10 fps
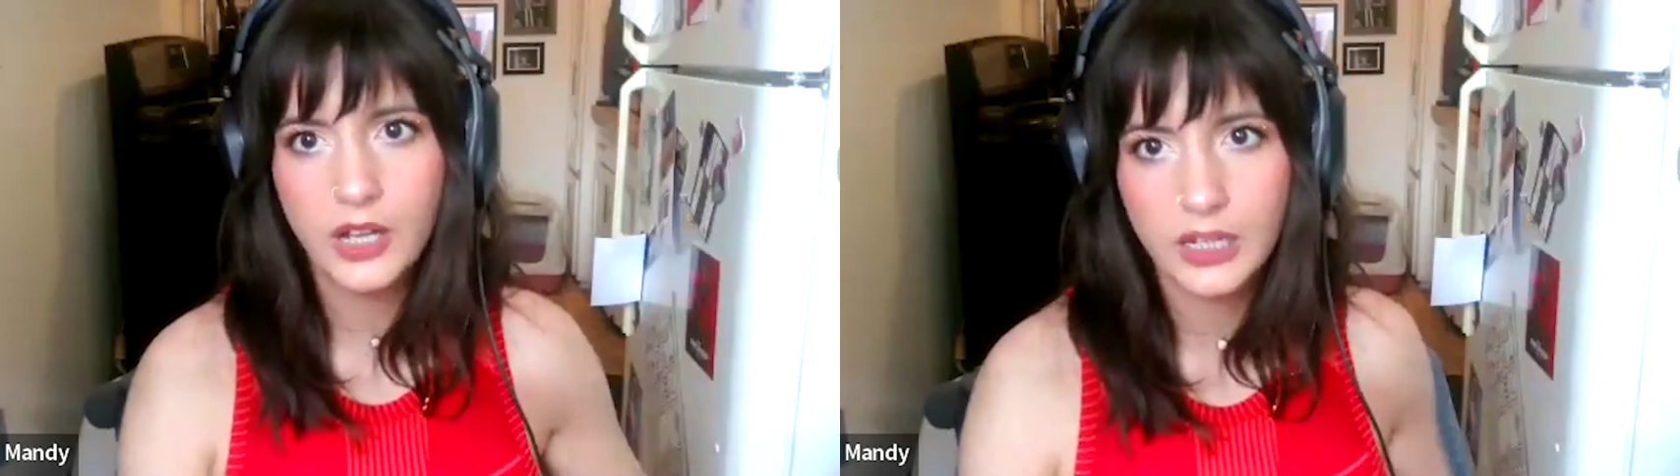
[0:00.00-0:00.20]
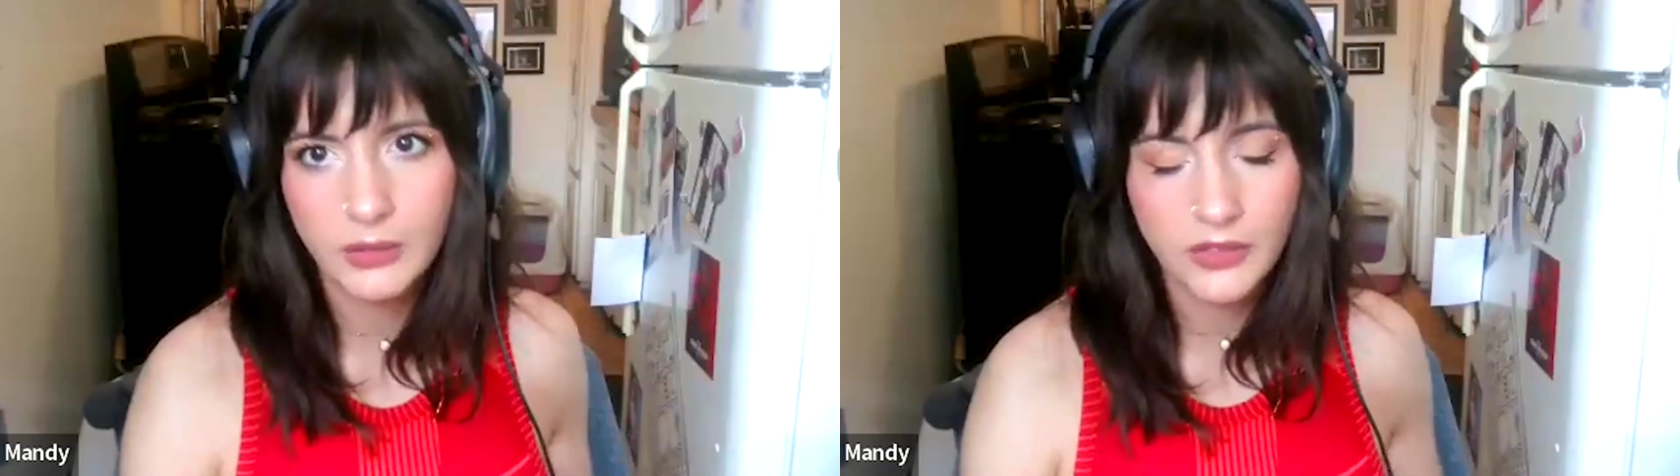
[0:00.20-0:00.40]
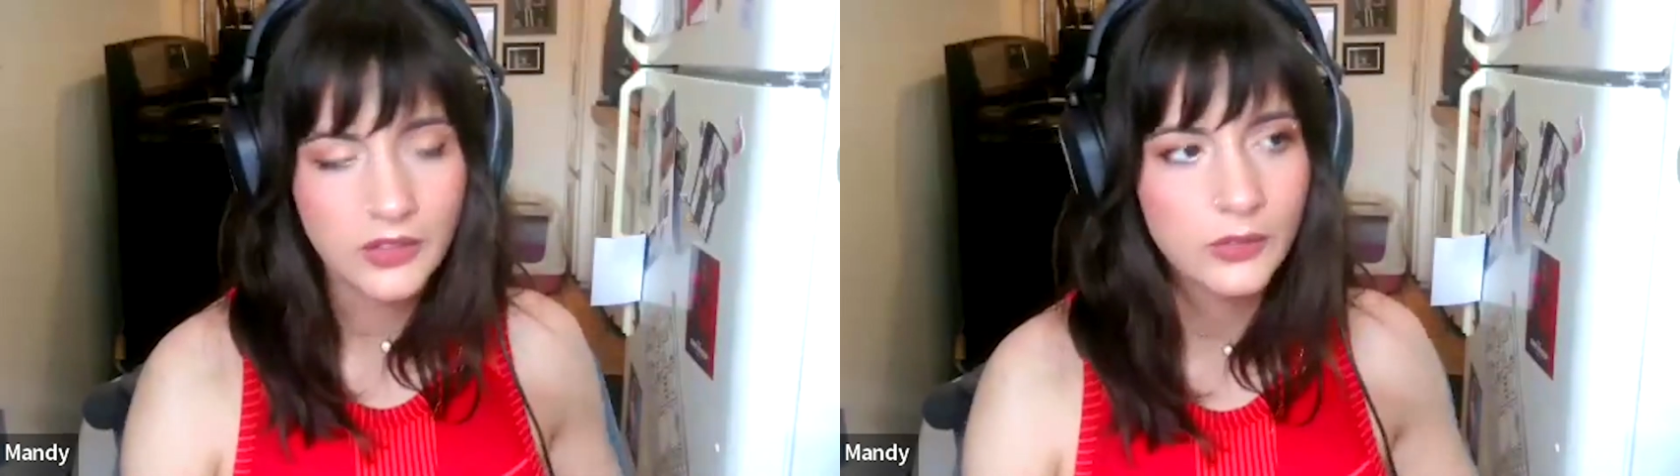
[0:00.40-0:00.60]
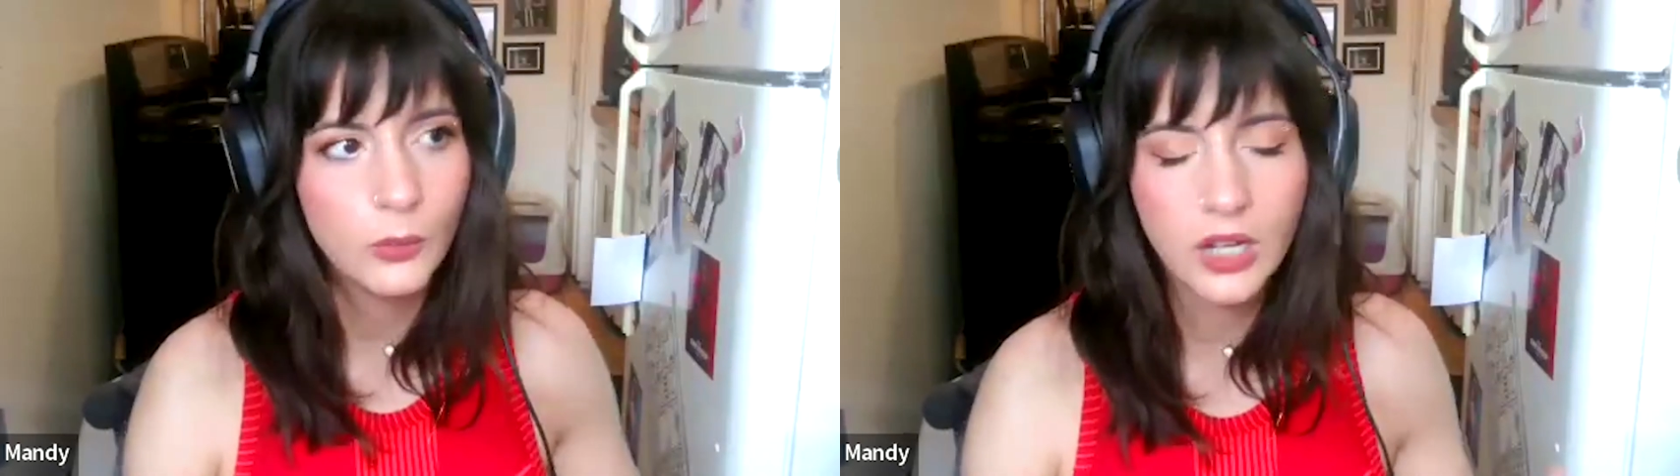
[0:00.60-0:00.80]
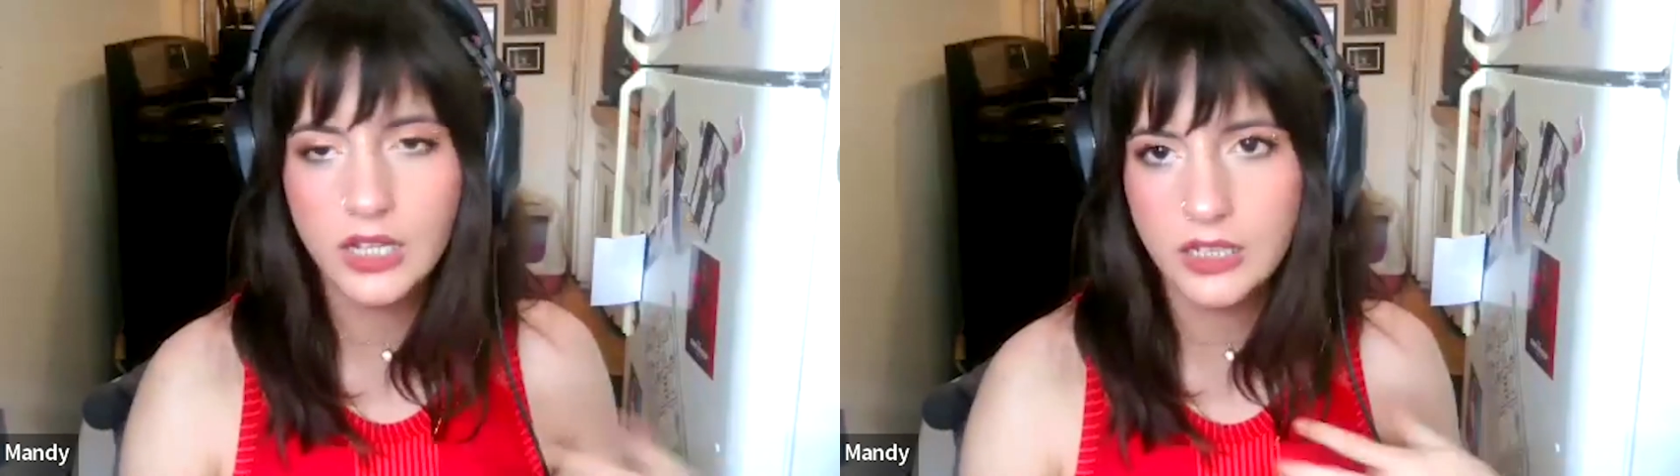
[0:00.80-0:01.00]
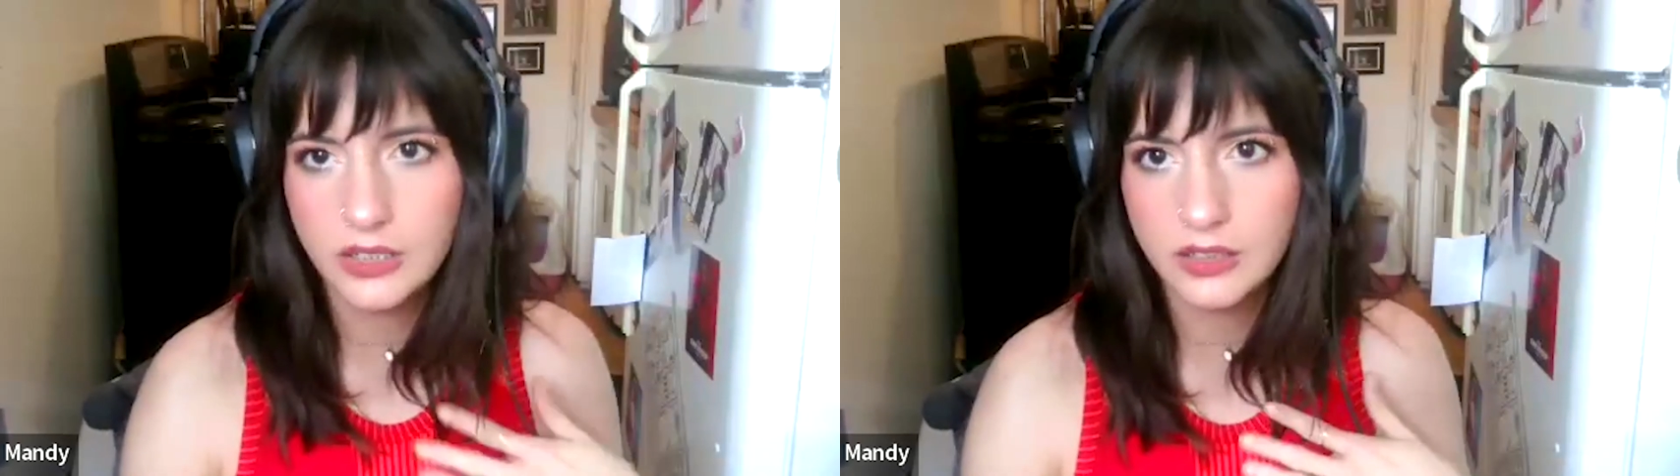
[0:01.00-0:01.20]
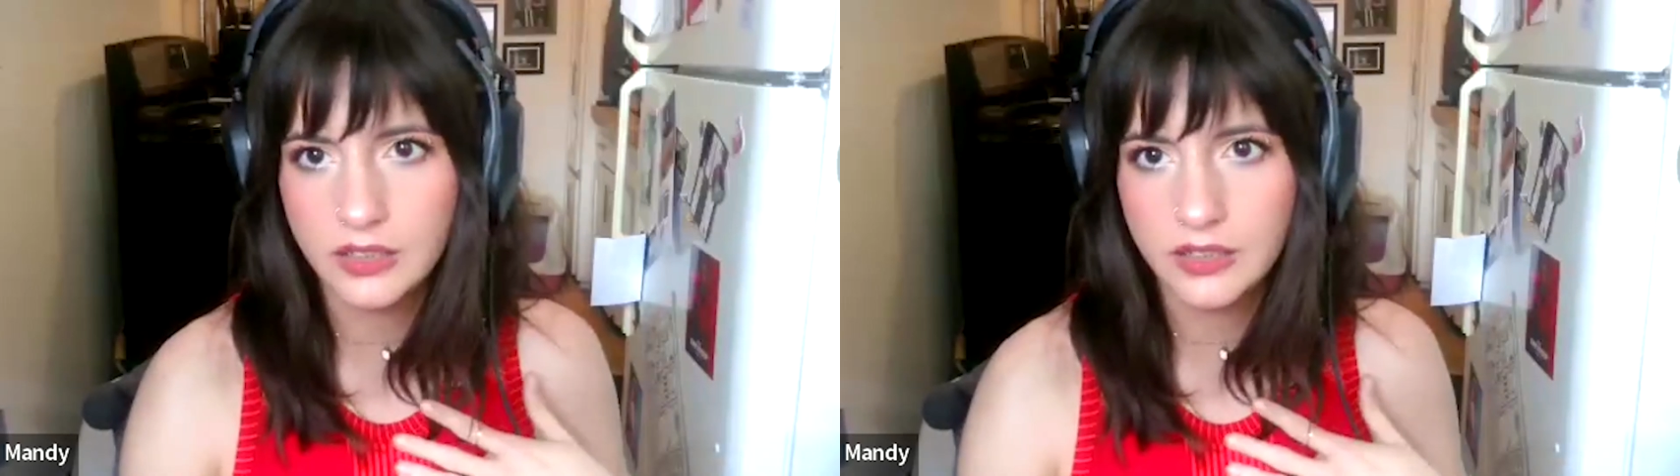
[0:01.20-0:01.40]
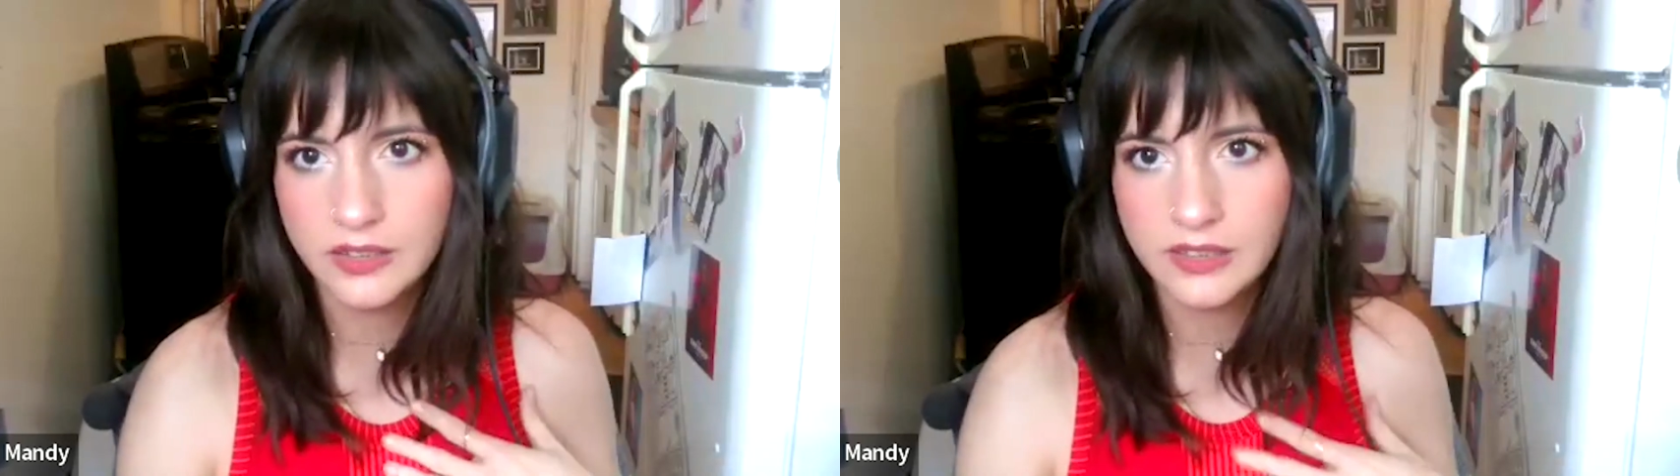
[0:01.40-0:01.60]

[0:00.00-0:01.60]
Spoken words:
talking about this and why I need to